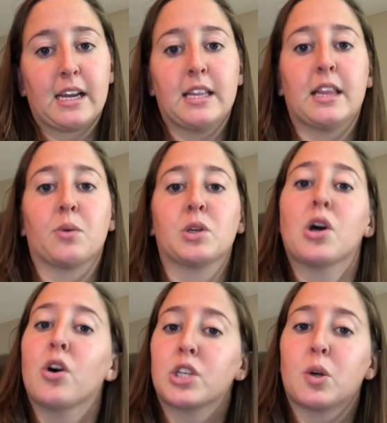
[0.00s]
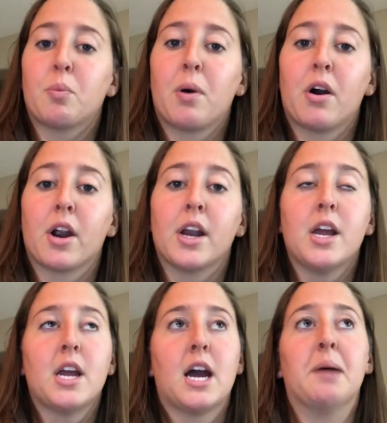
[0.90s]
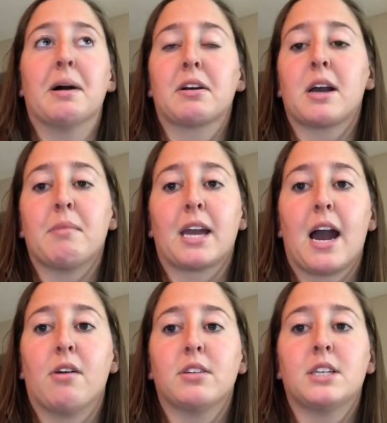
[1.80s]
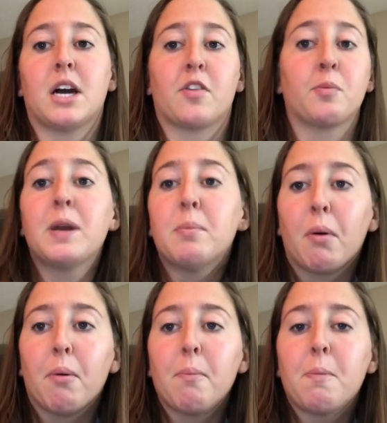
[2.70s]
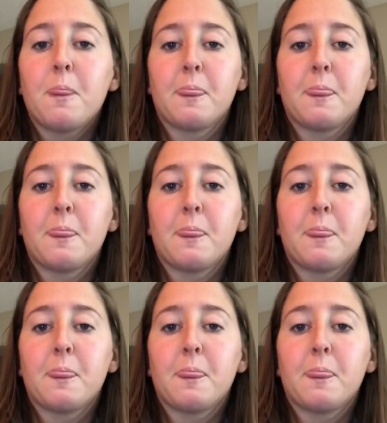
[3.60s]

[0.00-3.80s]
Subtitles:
And then there was also a part about coming out to other people.